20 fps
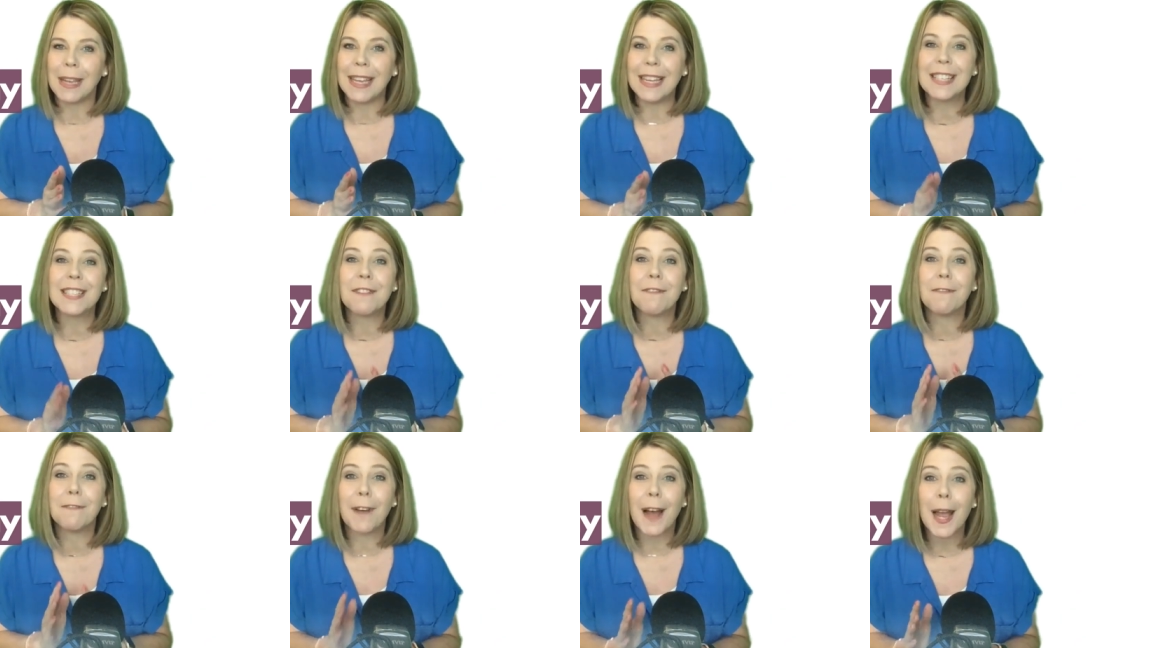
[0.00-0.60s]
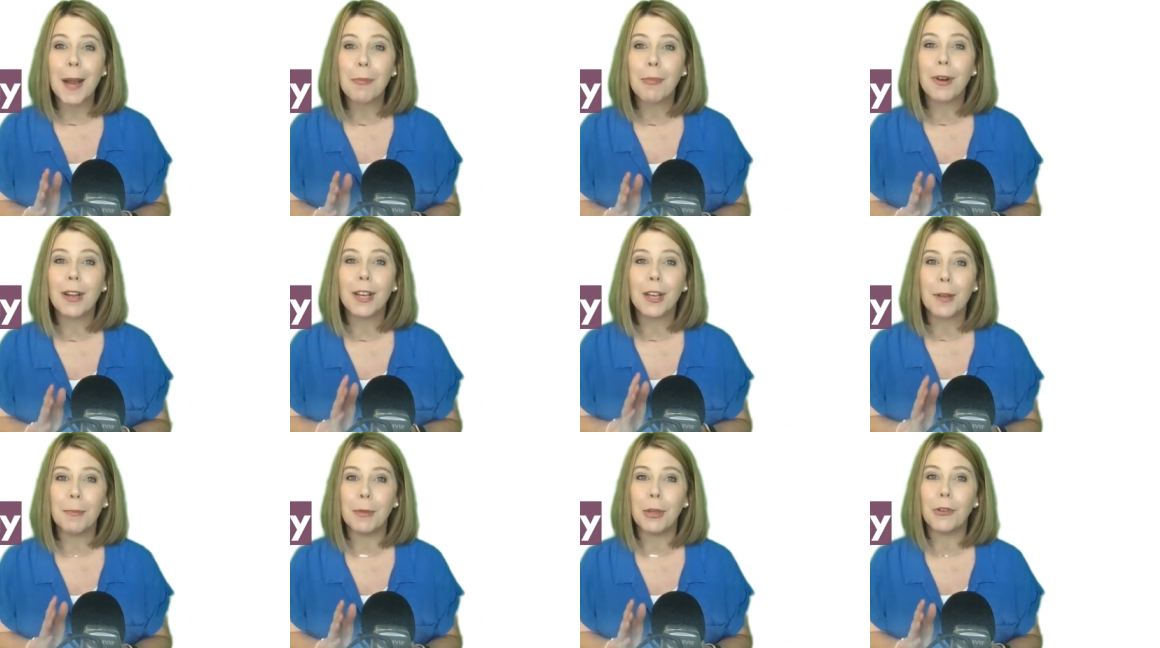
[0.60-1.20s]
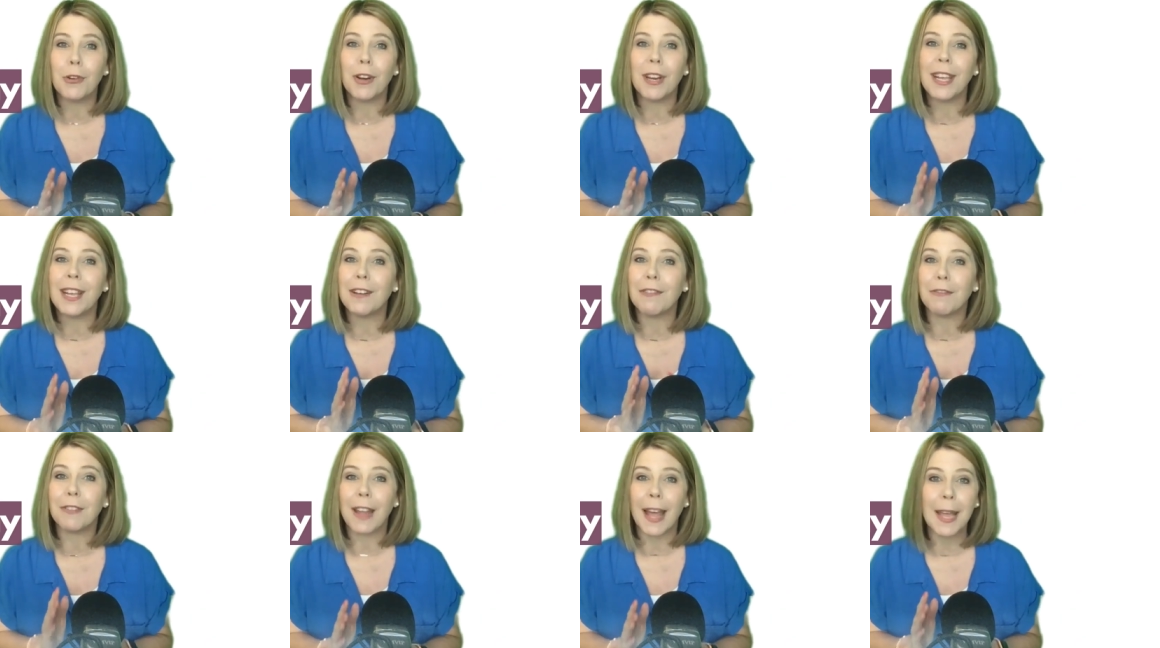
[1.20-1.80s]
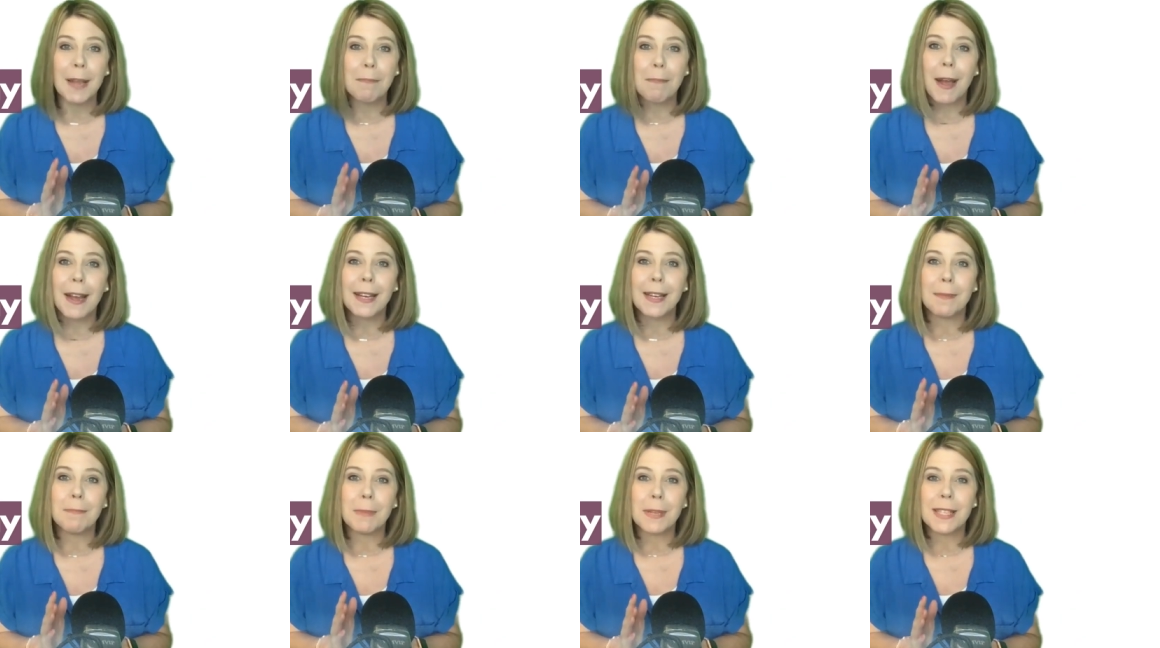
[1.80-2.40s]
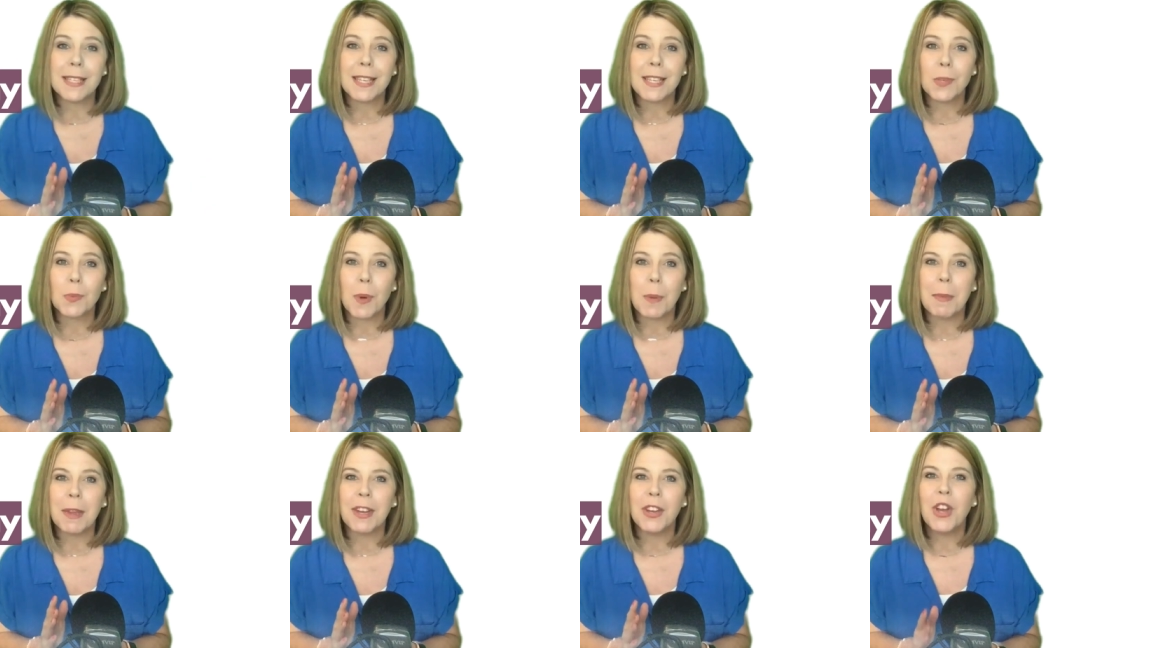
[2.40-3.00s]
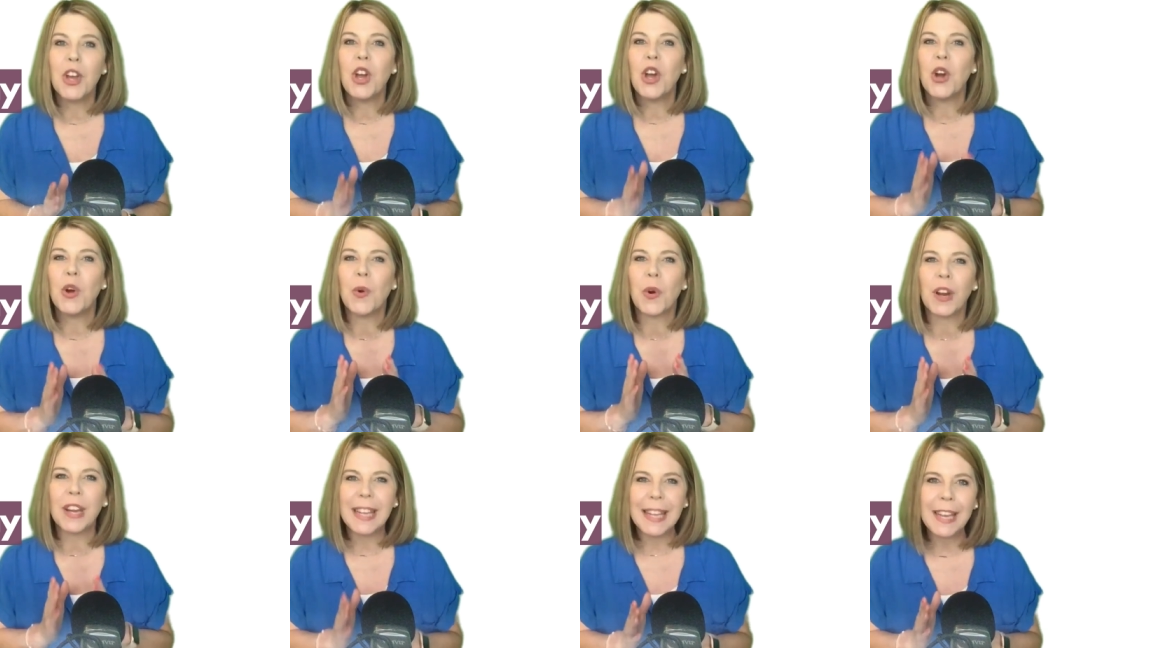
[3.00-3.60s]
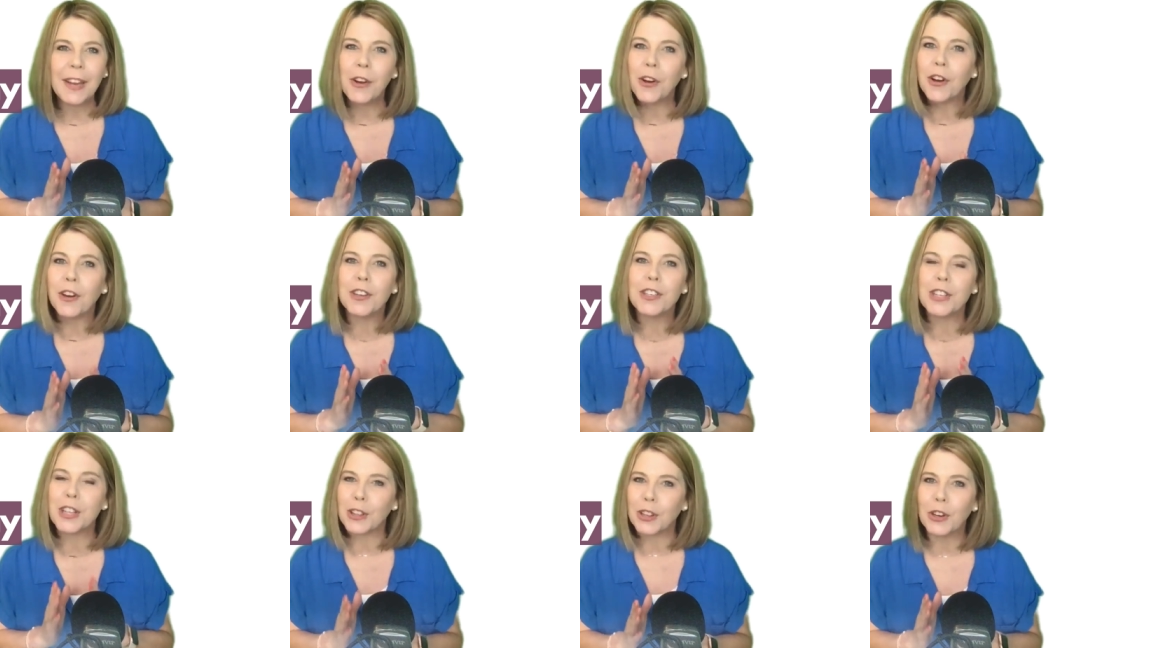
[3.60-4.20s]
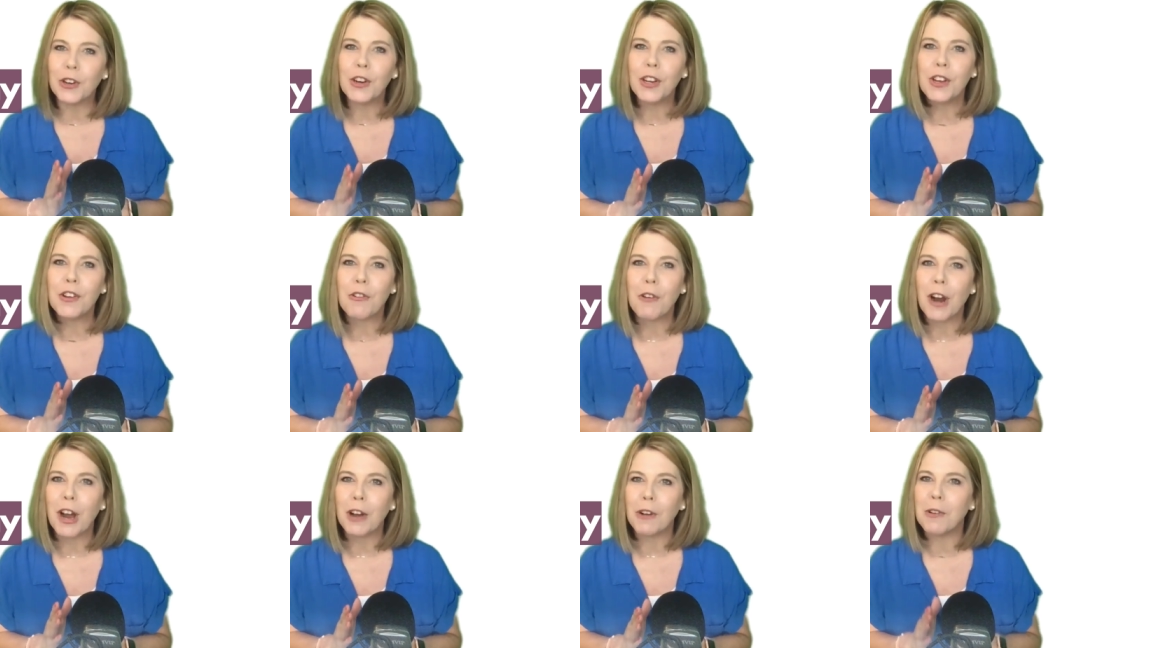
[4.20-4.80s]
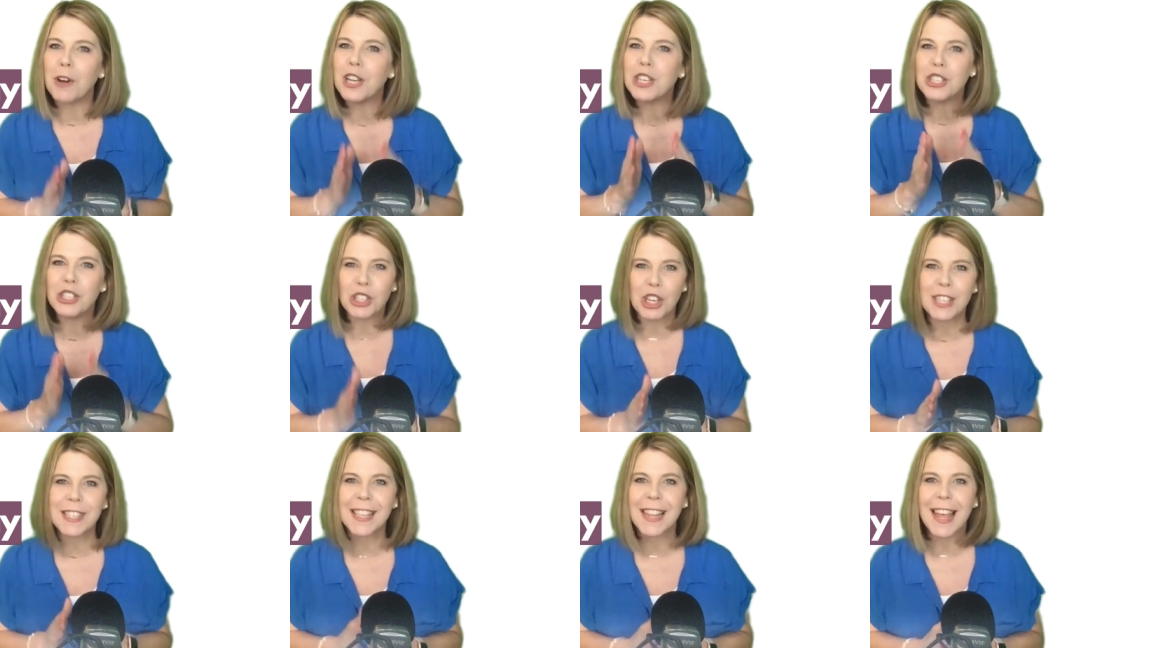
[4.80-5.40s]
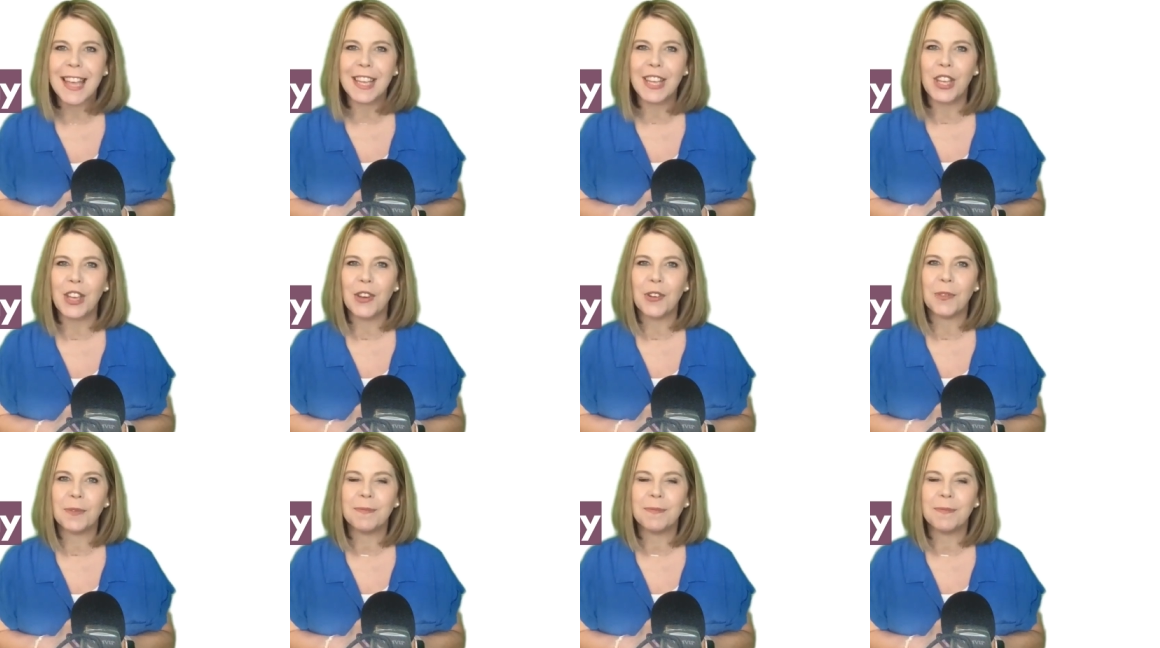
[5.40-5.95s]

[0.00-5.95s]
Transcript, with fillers: It's a vibrant community of like minded businesswomen who are eager to learn and grow just like you.